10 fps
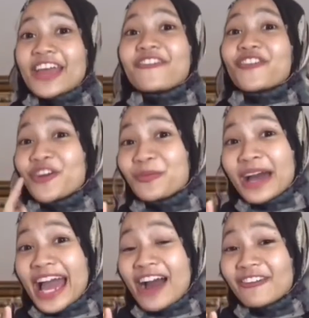you buy
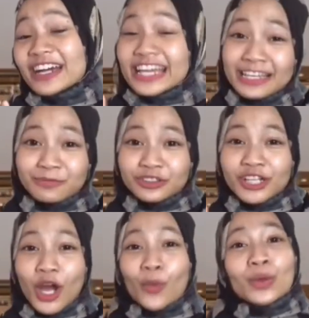our ebook,
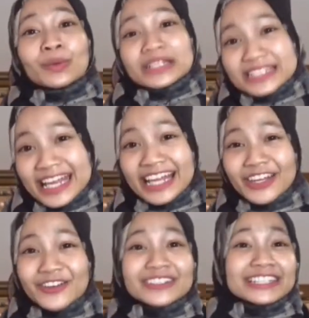we will send
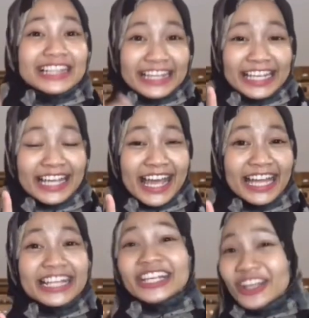you the link and
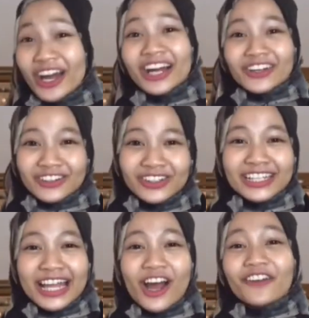QR code
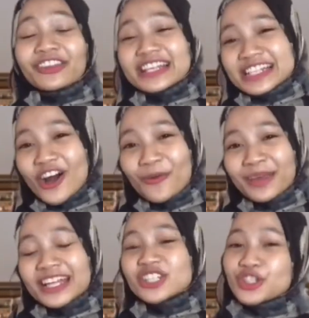of this comic
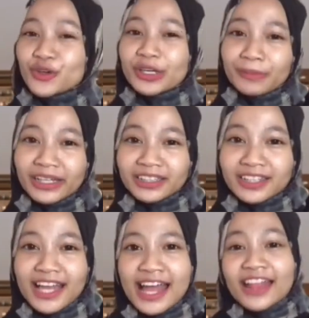through email.
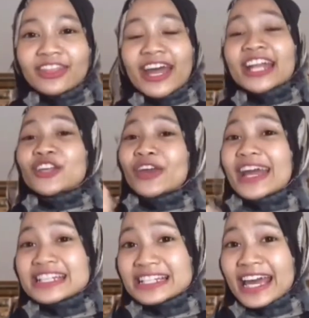Then you can
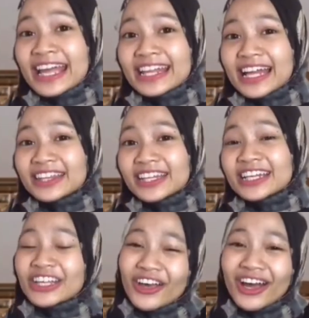scan the
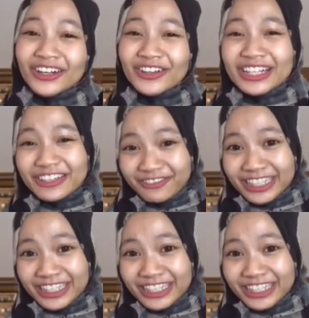QR code given.